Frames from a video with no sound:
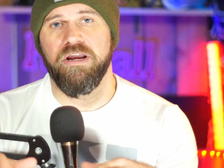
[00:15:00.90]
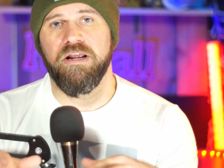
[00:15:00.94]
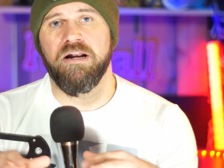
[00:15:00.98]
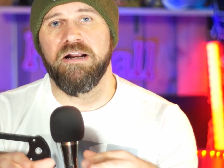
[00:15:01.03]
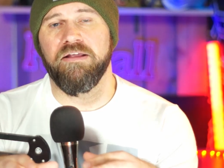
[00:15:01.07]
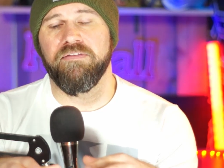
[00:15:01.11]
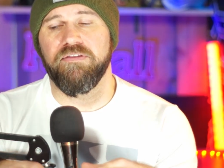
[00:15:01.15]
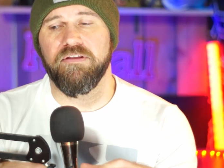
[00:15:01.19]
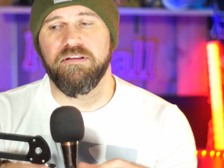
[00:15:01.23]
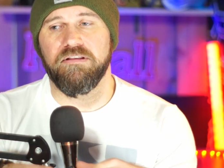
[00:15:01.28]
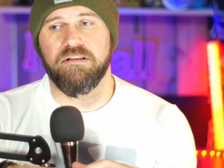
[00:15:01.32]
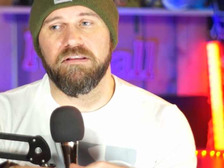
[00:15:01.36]
I
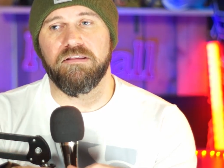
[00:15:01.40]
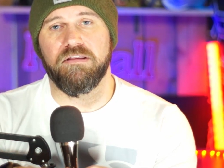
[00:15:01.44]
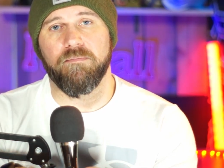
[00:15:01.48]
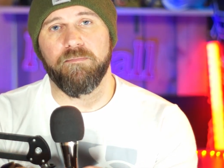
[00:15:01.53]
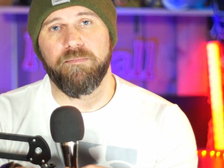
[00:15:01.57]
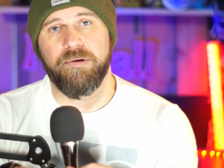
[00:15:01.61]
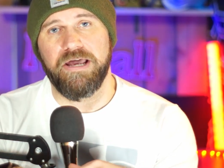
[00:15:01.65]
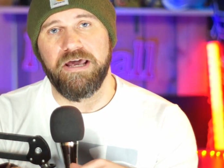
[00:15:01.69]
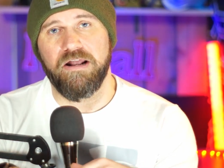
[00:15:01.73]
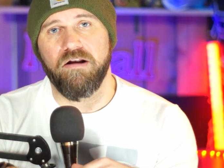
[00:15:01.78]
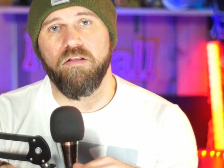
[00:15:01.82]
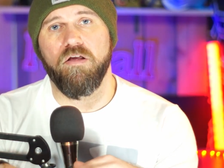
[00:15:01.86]
think that the
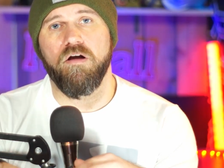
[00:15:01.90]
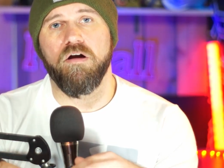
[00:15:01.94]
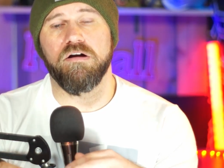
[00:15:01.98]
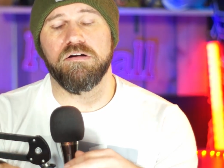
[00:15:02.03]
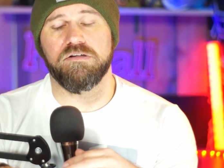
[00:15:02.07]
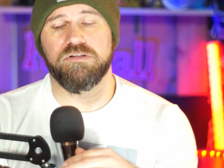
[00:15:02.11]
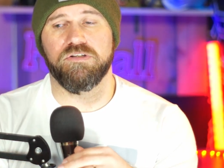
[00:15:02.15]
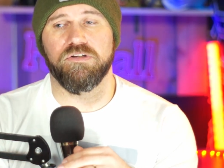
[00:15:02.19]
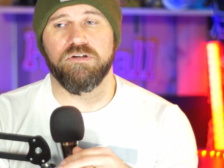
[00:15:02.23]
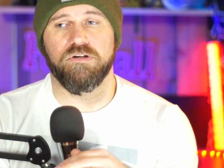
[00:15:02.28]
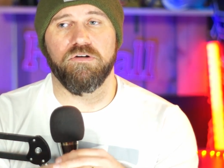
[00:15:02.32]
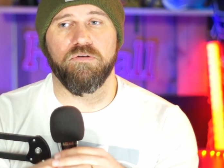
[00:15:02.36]

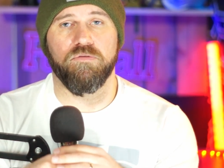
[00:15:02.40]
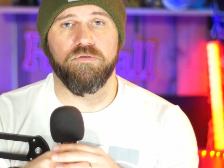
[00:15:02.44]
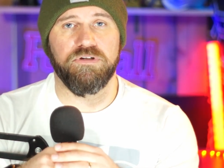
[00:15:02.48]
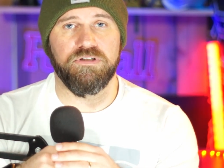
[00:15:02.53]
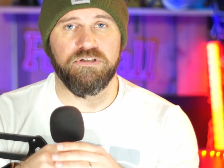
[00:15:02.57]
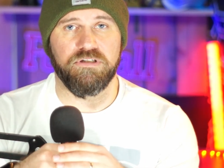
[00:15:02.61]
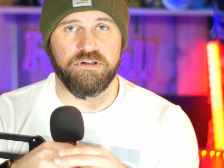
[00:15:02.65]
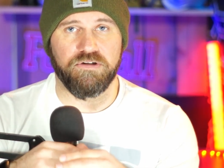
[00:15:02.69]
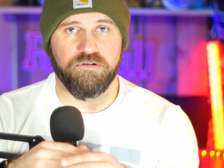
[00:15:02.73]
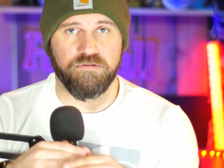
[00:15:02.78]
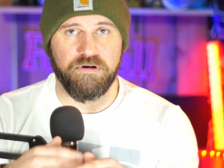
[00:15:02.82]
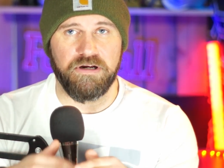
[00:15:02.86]
BattleHawks are going to
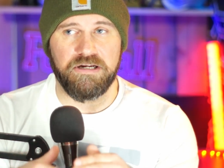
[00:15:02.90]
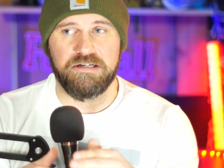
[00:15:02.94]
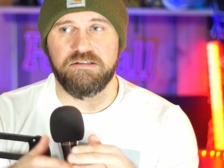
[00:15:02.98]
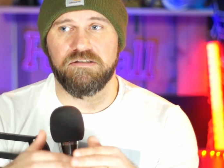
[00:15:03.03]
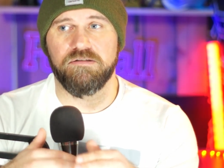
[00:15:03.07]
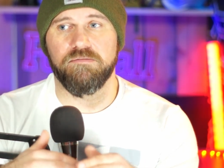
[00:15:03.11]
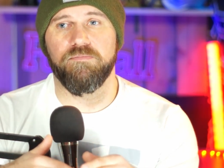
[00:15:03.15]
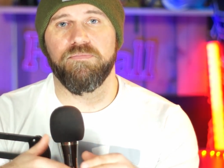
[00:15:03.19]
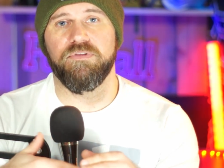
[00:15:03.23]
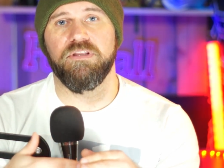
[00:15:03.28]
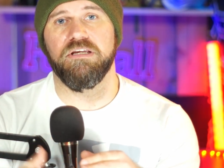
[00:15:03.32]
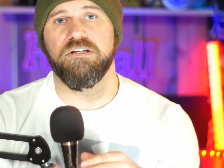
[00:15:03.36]
correct
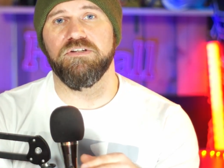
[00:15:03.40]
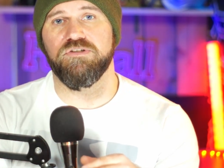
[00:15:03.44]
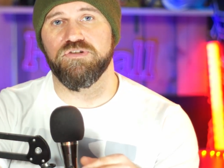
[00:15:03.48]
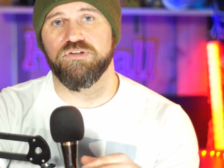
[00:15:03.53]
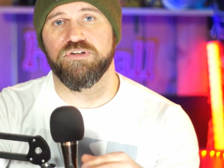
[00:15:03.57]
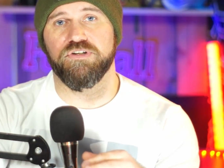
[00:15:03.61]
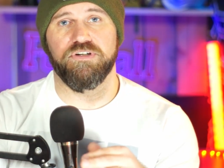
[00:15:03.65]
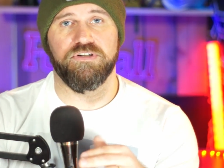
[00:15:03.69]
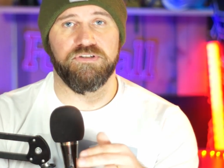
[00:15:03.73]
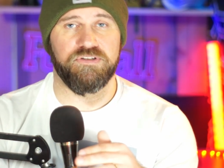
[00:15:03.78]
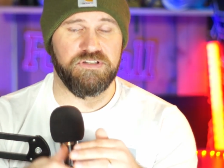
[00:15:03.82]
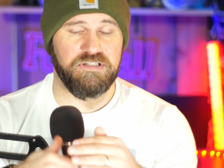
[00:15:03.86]
some things. You're
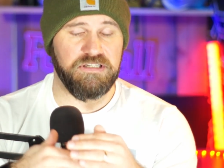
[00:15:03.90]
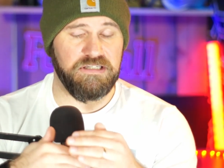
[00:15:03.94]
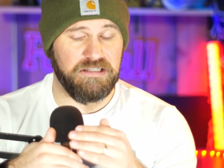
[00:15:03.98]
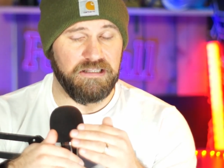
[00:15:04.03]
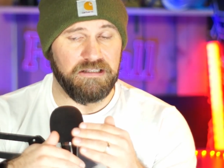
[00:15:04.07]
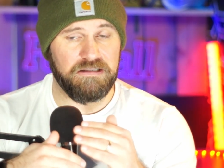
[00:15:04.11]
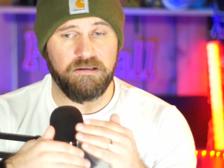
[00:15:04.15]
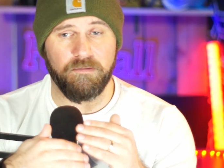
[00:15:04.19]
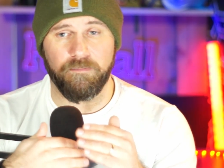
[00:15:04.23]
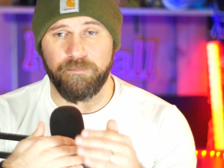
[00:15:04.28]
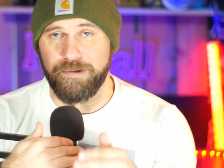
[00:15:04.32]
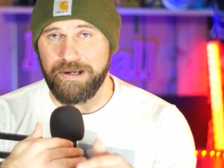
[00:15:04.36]
going to see that
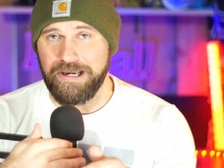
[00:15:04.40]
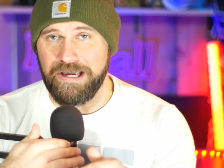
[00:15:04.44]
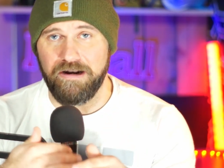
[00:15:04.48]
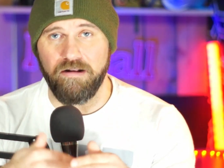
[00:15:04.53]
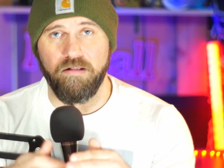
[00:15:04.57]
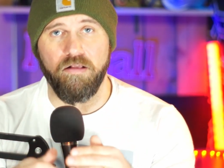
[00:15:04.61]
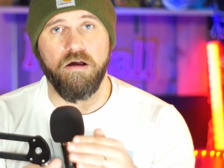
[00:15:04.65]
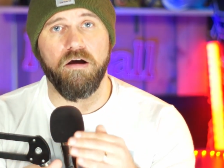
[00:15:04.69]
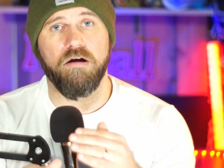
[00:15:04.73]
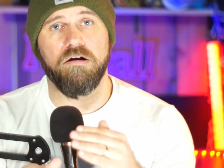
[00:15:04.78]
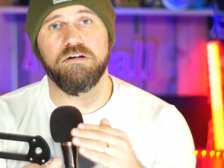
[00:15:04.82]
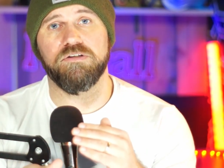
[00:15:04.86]
the
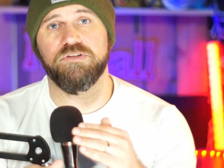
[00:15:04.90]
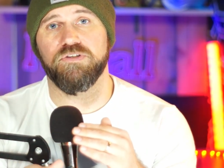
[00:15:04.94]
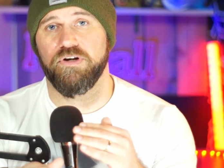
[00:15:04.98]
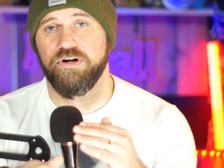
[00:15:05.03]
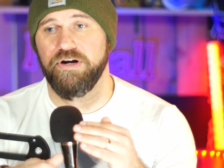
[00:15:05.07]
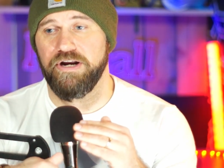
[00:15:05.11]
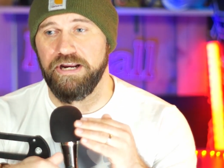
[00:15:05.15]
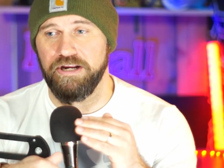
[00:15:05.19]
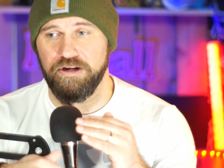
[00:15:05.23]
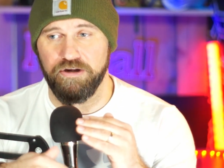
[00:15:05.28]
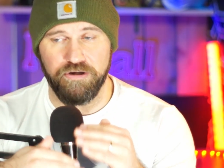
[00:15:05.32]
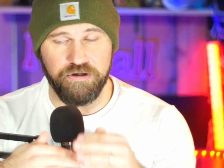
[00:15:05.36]
BattleHawks are
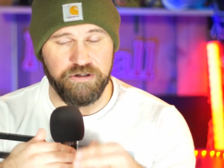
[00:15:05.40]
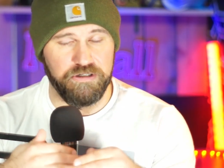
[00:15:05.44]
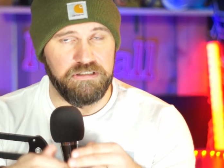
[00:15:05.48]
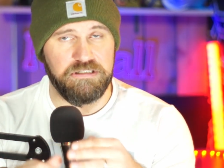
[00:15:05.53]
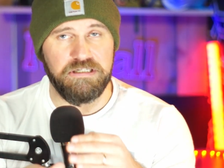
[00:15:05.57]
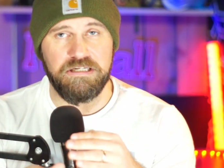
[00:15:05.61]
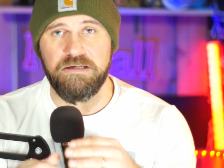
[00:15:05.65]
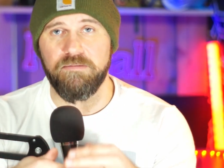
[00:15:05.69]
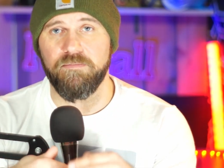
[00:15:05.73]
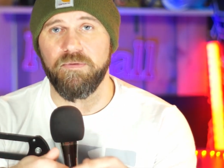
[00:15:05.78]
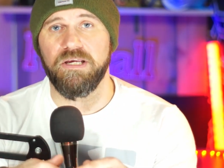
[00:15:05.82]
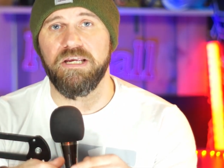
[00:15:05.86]
a good
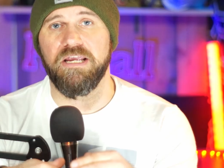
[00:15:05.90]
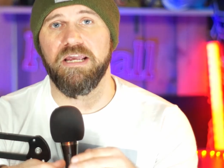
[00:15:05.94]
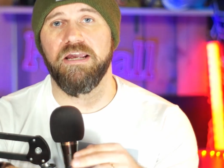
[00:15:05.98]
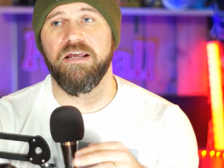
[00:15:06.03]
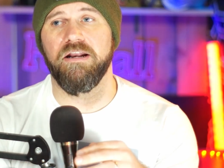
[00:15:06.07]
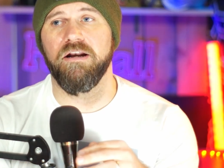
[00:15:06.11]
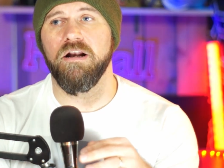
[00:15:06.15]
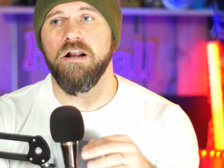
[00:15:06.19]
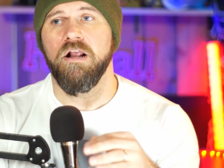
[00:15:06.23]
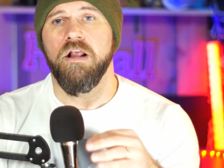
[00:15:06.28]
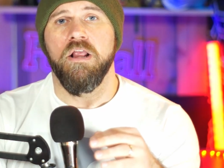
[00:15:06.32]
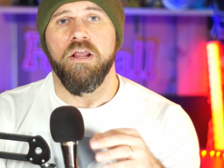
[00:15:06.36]
team again.